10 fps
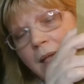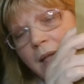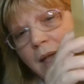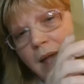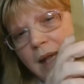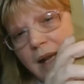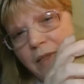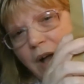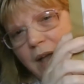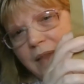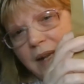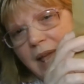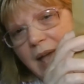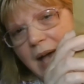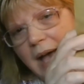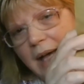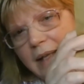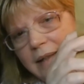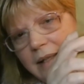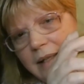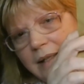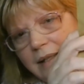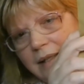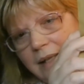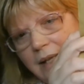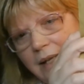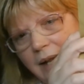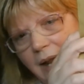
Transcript: And I thought that I had an